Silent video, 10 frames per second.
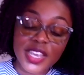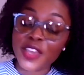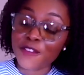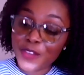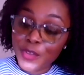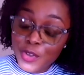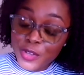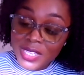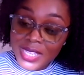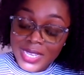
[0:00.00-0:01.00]
if you
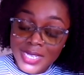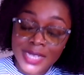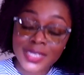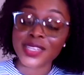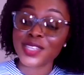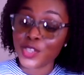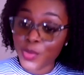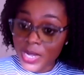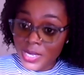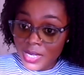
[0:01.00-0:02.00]
go to the dentist
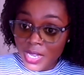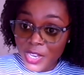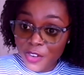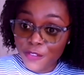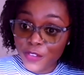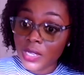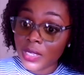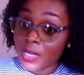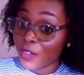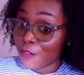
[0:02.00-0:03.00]
twice a year for
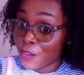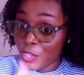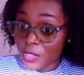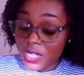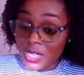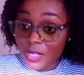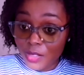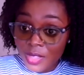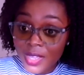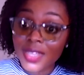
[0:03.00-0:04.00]
cleaning for your
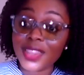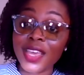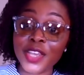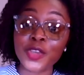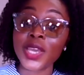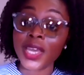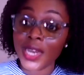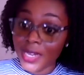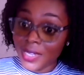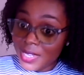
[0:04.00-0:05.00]
teeth, then you can
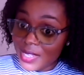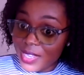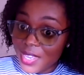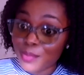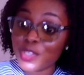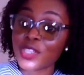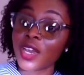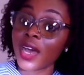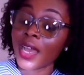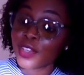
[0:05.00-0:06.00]
at least come to
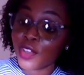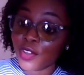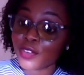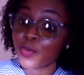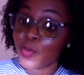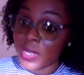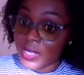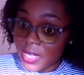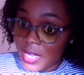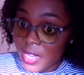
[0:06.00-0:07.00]
your eye doctor
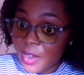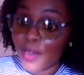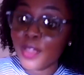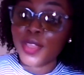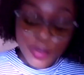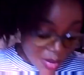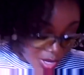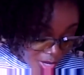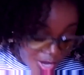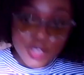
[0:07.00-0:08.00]
once a year,
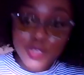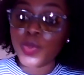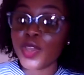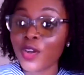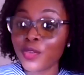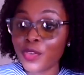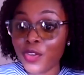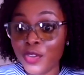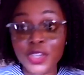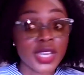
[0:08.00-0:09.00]
because we all
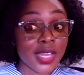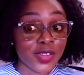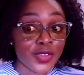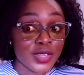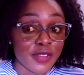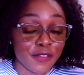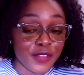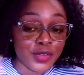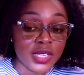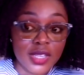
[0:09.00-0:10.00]
know you can lose a
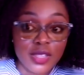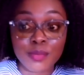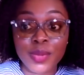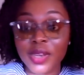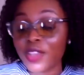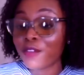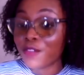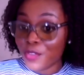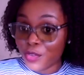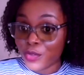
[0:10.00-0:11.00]
few teeth, but if
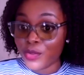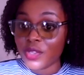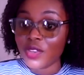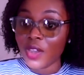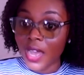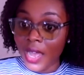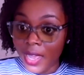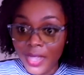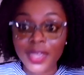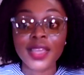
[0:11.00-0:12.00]
you lose your
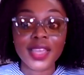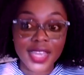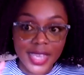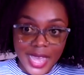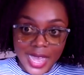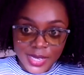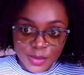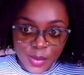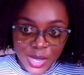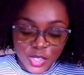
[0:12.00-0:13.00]
eye, it has
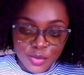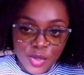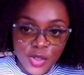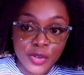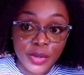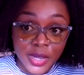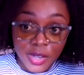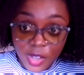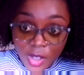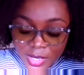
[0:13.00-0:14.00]
much more greater
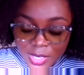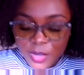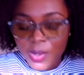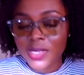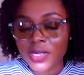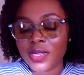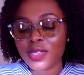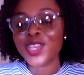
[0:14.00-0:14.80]
consequences.